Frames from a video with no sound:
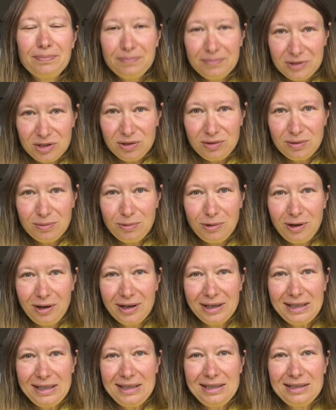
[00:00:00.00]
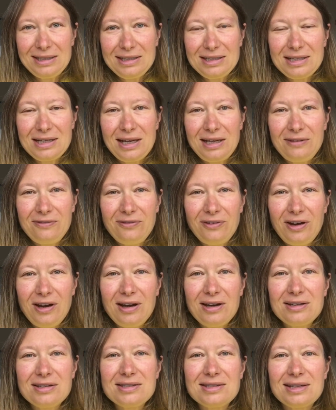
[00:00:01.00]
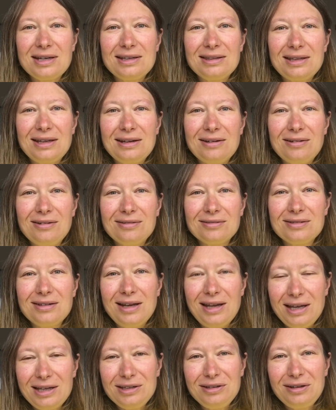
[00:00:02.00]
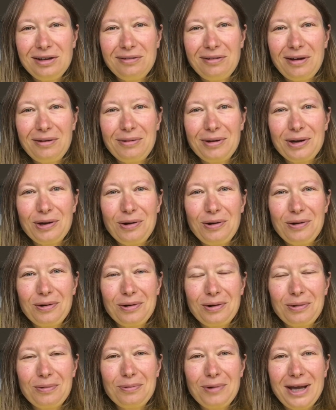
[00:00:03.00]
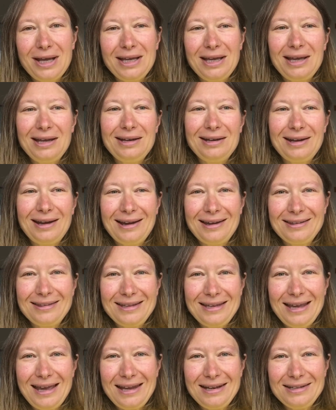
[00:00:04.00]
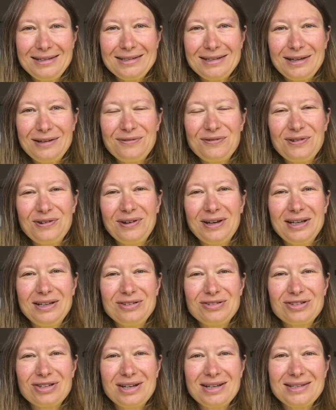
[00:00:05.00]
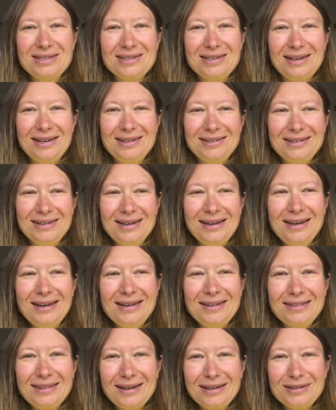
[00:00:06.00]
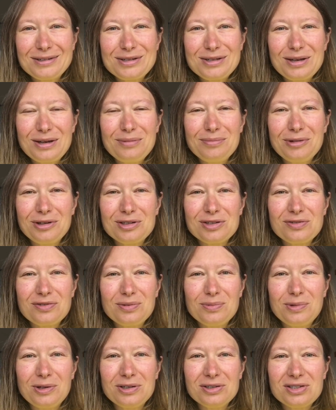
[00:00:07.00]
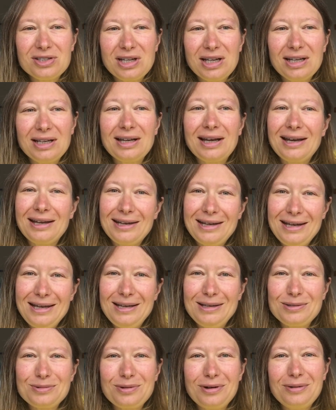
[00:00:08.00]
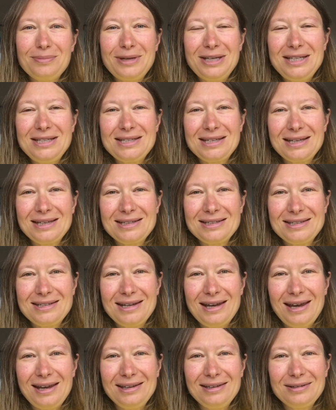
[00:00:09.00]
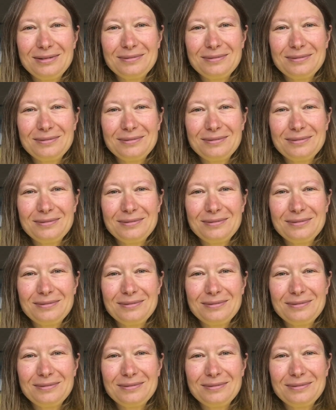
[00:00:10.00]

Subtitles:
do the what I eat in a day first and then I'll let you know how I got on at weigh-in at the end if you're interested. Thanks so much for watching and here's what I'm eating today.